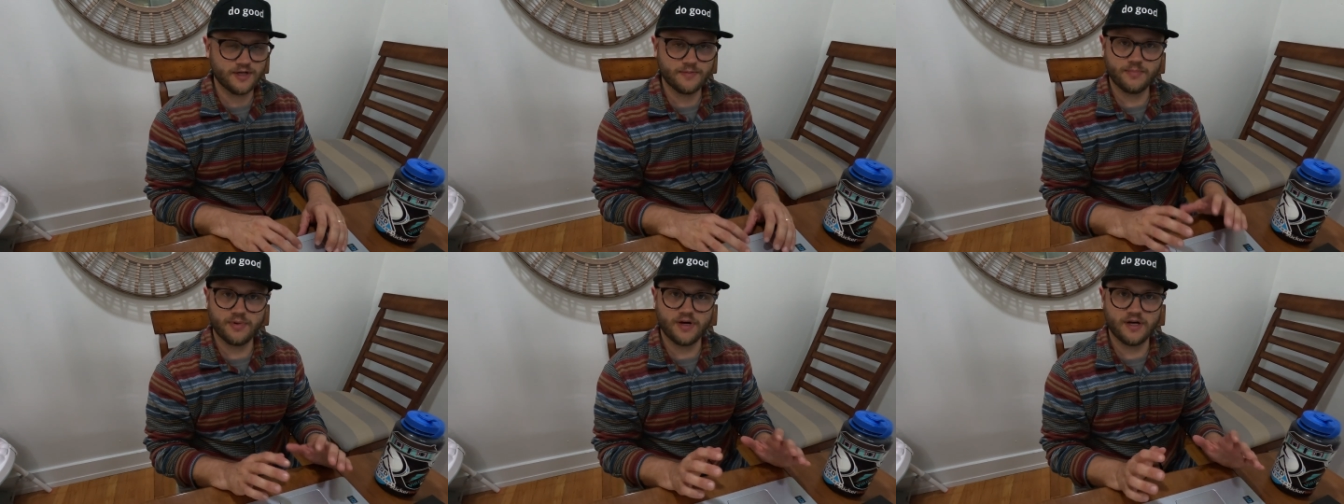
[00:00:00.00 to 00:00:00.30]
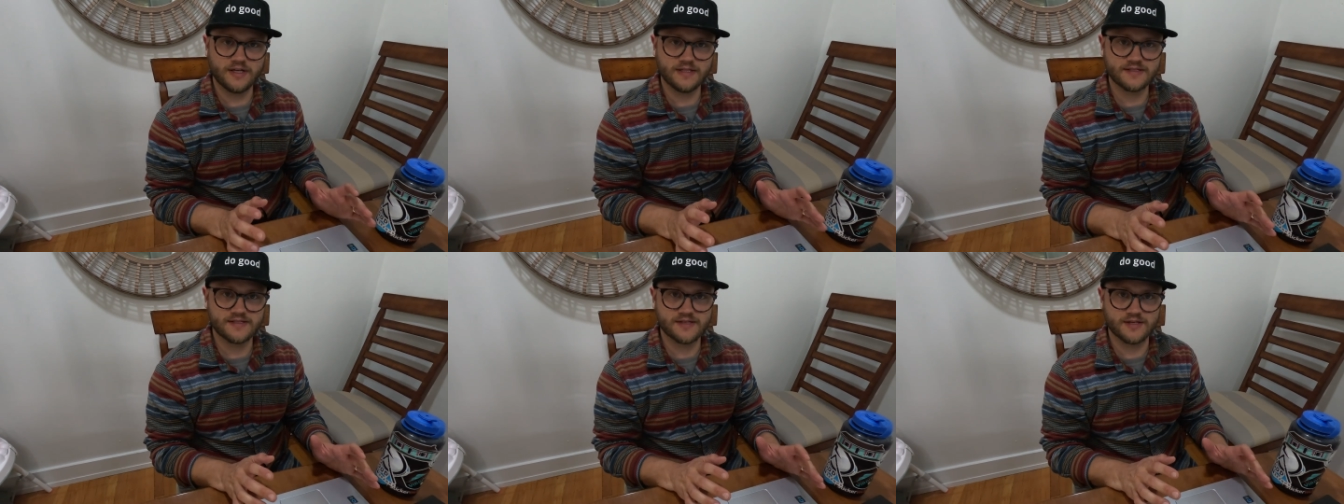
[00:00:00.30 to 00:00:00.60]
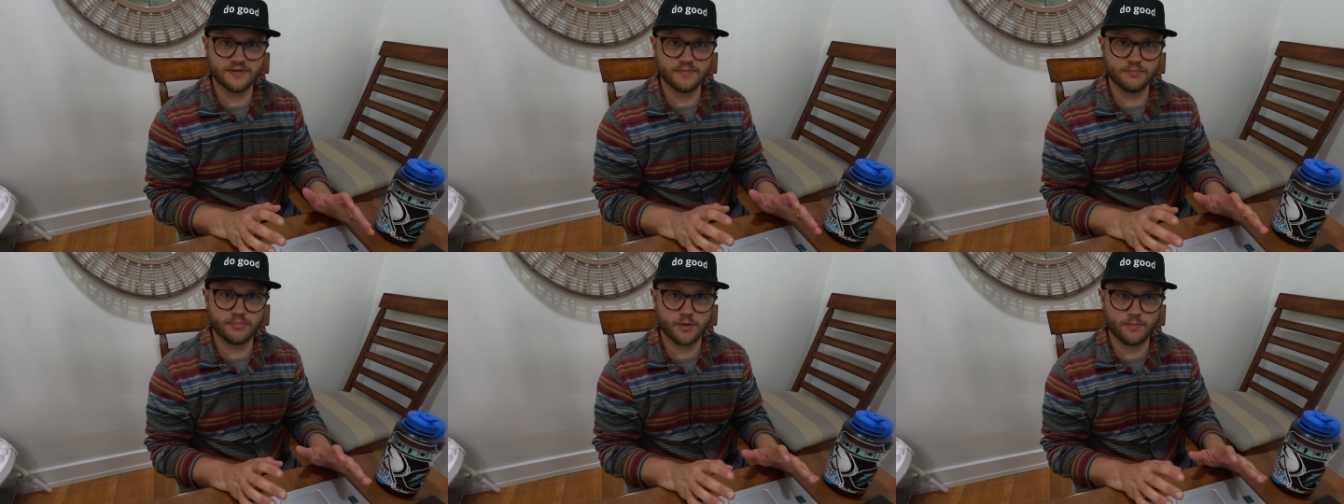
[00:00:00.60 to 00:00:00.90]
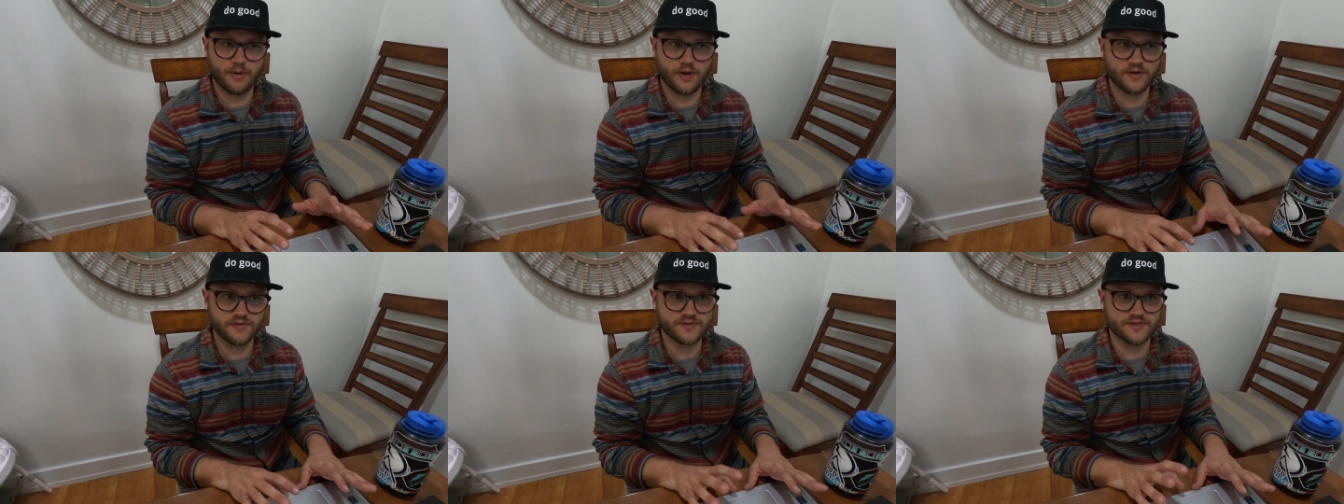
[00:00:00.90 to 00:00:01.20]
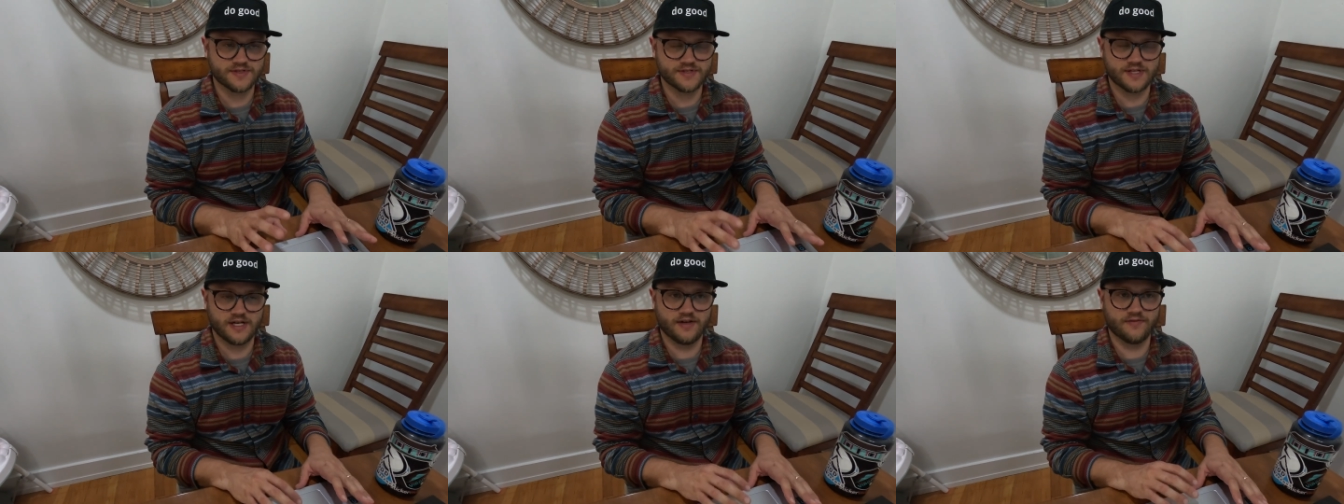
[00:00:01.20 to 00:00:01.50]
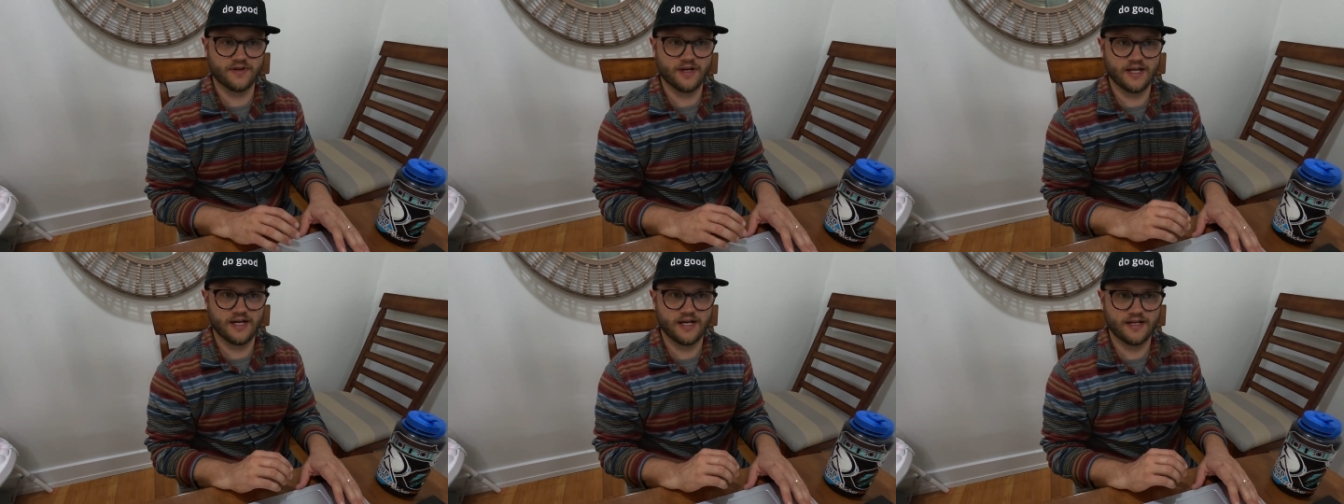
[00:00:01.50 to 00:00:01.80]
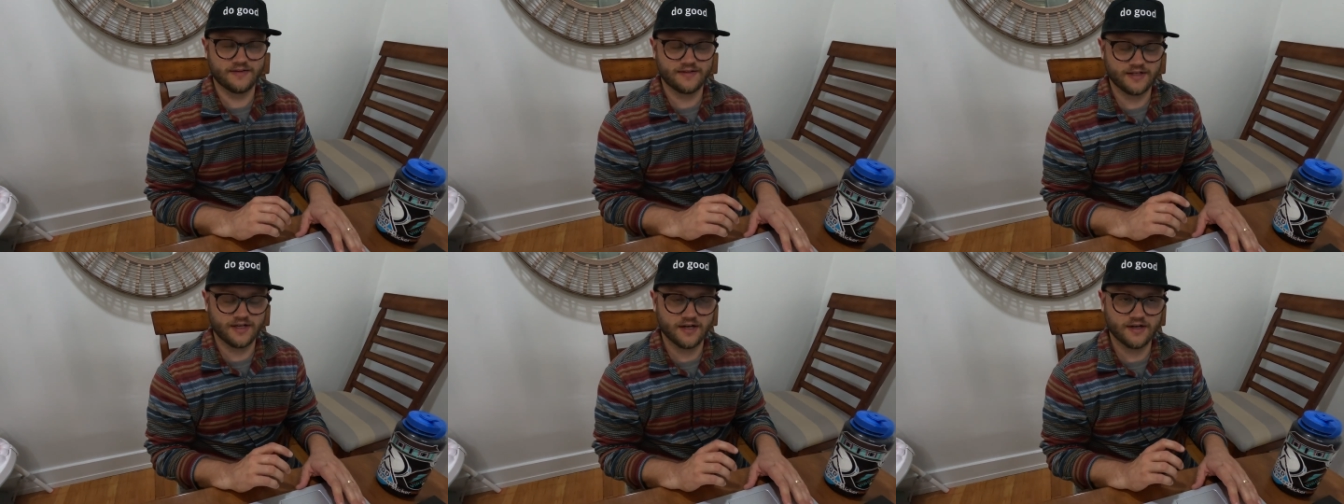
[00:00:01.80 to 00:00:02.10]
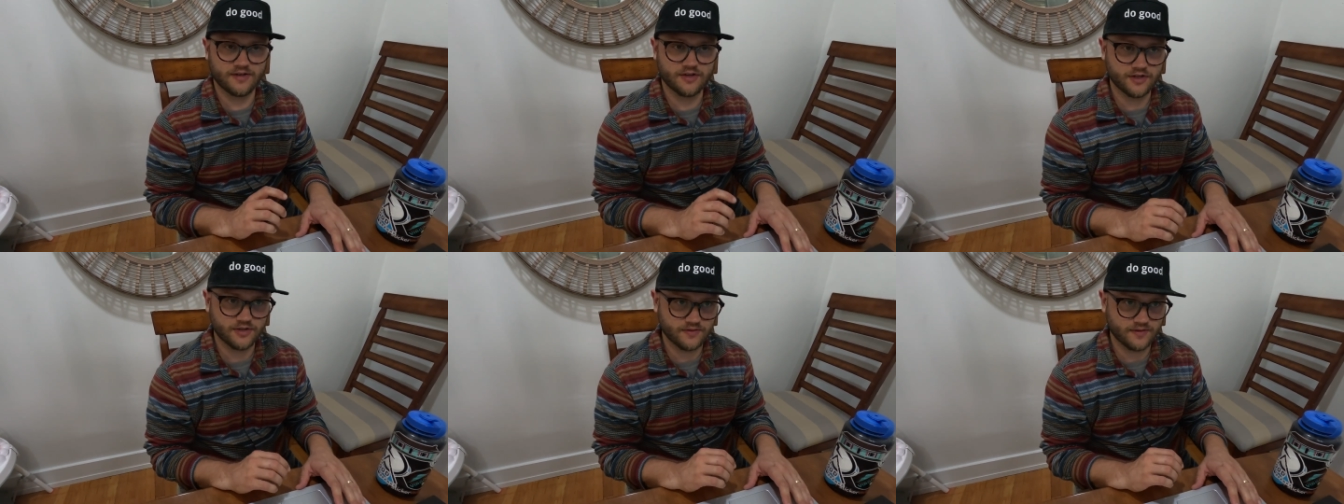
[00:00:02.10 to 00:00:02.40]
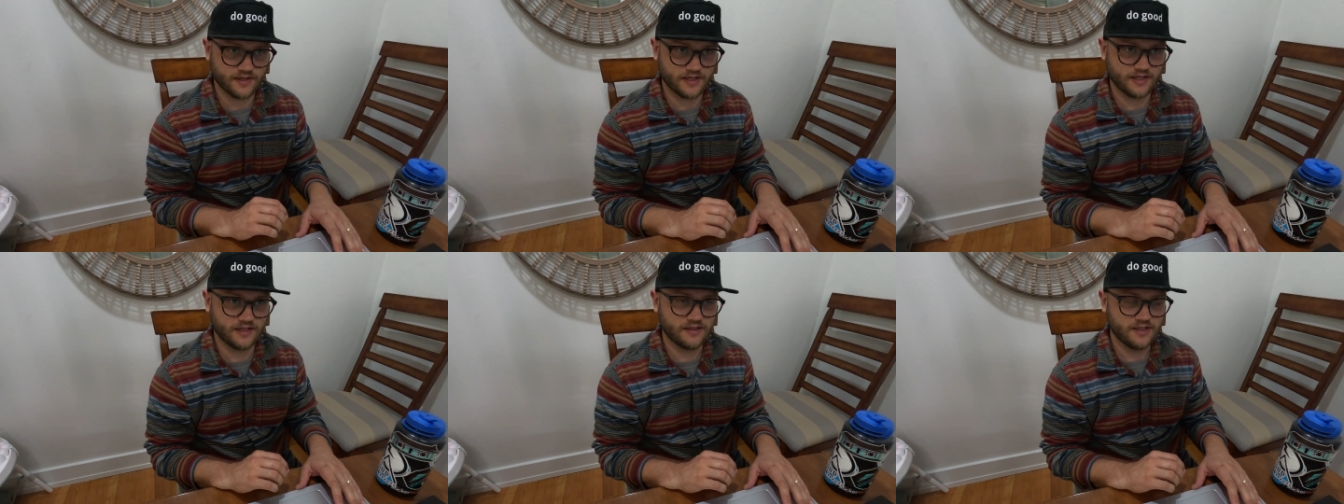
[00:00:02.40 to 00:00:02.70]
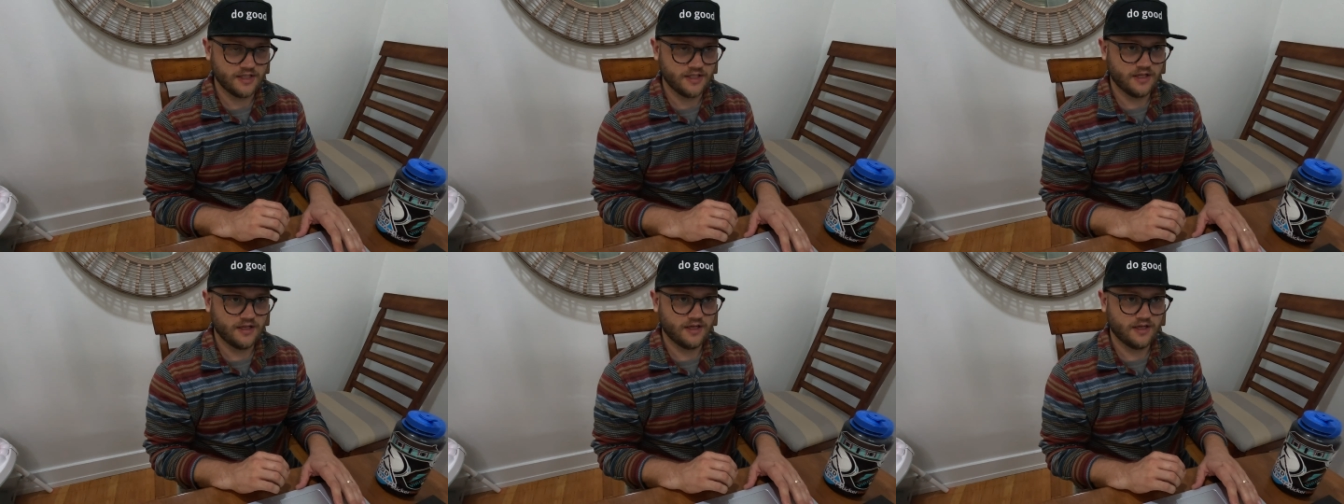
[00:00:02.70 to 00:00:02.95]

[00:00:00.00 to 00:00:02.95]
up on some proposals that I've got out there. I know that